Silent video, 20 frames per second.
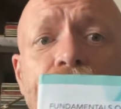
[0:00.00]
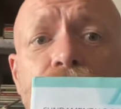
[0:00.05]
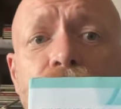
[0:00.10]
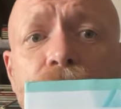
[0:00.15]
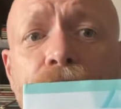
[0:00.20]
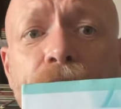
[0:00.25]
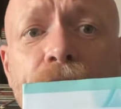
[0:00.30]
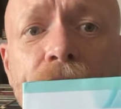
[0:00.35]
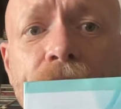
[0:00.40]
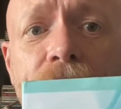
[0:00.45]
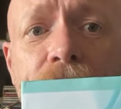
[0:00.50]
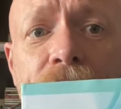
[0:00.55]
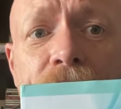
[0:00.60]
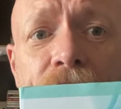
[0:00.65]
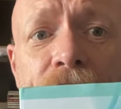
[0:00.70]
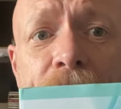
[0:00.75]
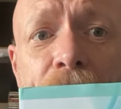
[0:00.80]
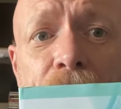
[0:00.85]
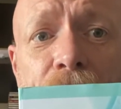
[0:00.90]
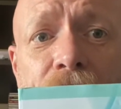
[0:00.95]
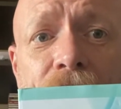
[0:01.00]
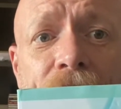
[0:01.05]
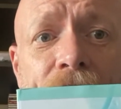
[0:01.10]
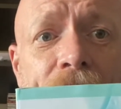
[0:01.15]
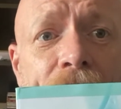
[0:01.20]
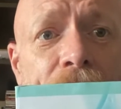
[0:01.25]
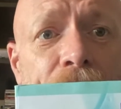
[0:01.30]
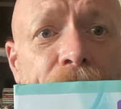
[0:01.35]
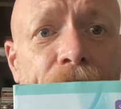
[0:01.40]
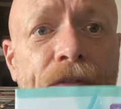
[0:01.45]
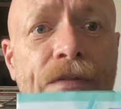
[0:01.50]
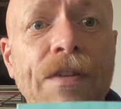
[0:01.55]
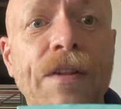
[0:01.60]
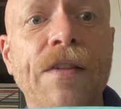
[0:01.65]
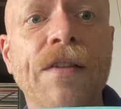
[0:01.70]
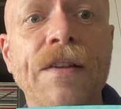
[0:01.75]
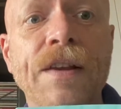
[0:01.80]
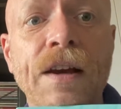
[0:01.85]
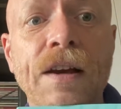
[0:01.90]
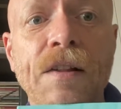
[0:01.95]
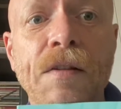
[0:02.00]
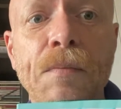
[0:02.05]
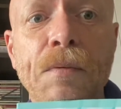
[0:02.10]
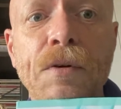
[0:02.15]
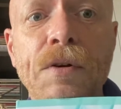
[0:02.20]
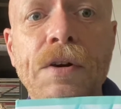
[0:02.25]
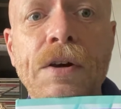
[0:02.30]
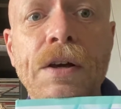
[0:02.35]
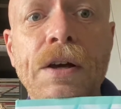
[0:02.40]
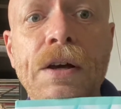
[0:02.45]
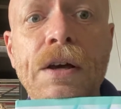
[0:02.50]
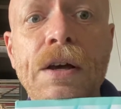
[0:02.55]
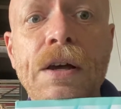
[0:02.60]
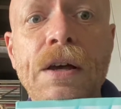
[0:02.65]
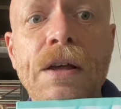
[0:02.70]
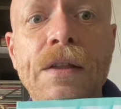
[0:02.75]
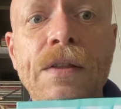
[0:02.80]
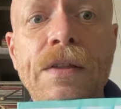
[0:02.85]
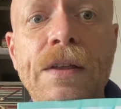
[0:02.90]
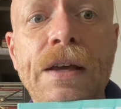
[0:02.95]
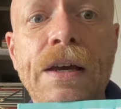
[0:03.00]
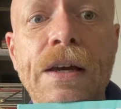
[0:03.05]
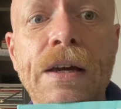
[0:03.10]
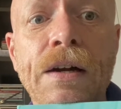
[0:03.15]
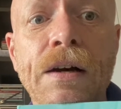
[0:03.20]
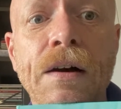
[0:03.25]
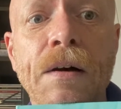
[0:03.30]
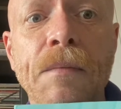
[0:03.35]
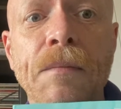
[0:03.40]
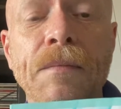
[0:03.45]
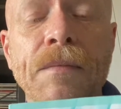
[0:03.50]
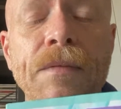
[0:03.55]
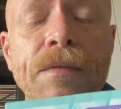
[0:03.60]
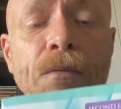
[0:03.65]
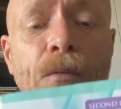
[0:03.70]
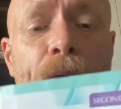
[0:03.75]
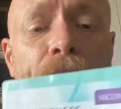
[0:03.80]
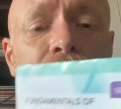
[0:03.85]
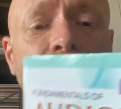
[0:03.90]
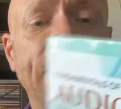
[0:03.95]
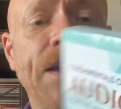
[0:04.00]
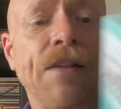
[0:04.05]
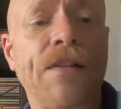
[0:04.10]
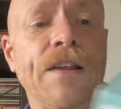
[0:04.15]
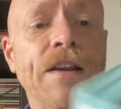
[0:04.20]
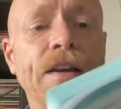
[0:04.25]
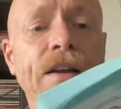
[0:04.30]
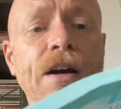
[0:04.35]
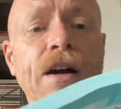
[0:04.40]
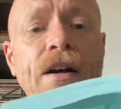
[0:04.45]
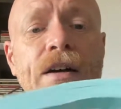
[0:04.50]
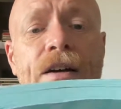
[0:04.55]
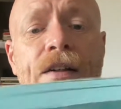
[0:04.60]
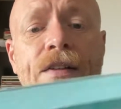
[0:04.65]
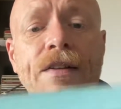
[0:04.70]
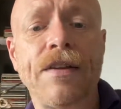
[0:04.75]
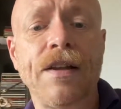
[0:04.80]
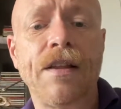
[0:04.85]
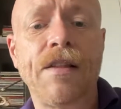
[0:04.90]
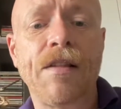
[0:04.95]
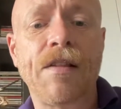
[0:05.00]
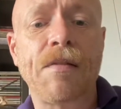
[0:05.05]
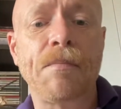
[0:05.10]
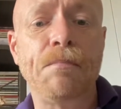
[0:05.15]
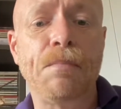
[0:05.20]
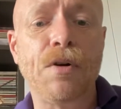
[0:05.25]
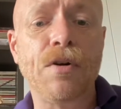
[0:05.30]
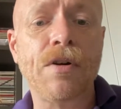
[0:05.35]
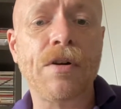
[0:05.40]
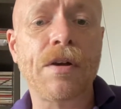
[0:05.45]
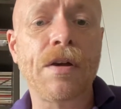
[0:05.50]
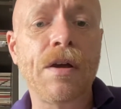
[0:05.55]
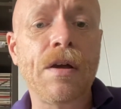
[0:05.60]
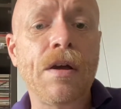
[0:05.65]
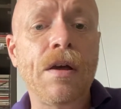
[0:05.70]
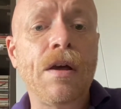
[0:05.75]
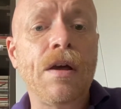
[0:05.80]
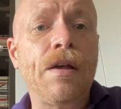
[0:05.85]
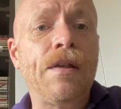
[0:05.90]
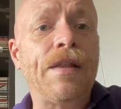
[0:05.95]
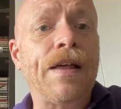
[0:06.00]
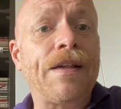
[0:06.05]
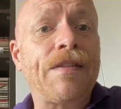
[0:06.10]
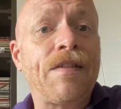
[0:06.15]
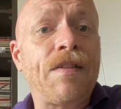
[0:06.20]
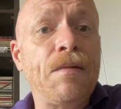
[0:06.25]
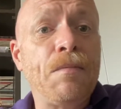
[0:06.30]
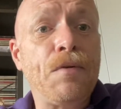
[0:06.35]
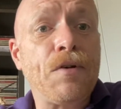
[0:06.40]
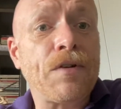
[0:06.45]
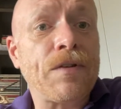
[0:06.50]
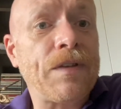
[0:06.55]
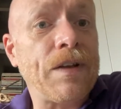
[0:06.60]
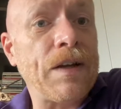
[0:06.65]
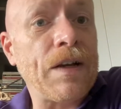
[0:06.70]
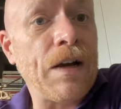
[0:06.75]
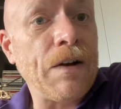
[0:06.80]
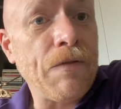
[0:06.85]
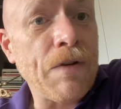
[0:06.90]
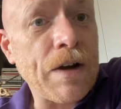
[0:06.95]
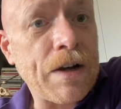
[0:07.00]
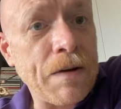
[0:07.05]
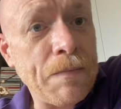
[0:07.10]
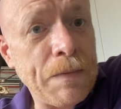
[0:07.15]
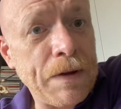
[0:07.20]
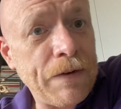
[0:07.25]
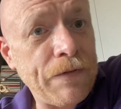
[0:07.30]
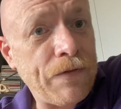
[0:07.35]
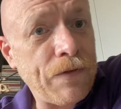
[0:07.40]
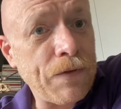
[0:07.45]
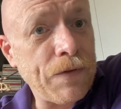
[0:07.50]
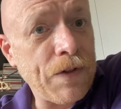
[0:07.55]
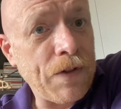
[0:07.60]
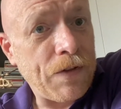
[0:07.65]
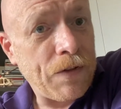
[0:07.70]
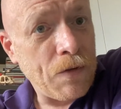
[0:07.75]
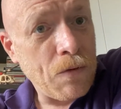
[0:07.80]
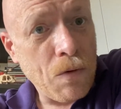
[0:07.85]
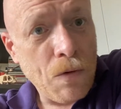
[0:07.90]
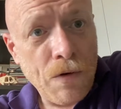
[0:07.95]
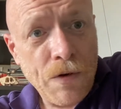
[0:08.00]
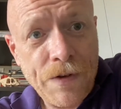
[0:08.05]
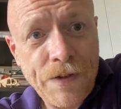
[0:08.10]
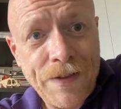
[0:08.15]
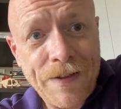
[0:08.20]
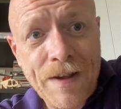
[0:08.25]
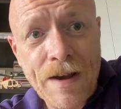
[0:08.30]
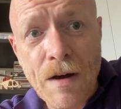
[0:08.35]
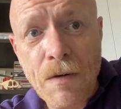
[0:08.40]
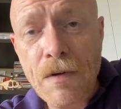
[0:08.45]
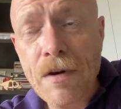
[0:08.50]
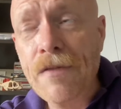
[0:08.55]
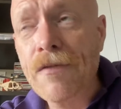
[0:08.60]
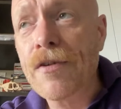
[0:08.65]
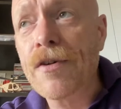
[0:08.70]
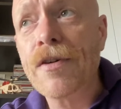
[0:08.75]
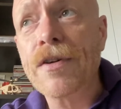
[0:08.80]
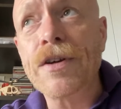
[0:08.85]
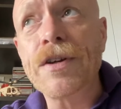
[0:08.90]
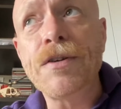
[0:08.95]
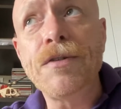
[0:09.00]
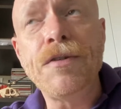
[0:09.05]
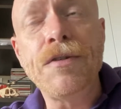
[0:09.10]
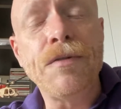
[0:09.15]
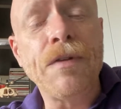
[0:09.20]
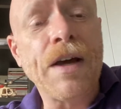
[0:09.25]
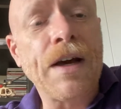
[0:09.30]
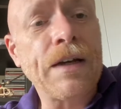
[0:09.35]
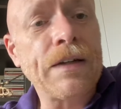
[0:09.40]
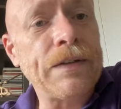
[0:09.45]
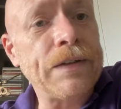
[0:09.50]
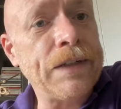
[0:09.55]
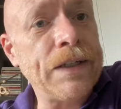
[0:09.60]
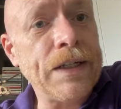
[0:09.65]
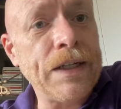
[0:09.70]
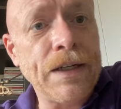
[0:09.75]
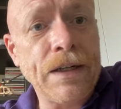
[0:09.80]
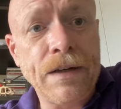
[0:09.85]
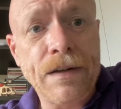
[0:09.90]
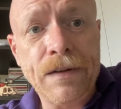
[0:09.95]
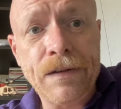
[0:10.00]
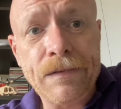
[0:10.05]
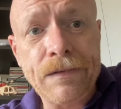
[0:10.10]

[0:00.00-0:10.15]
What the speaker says: to is mostly out of this textbook, the Wellings and Uxton's book. That's the book that I recommend for this course. However, you do not need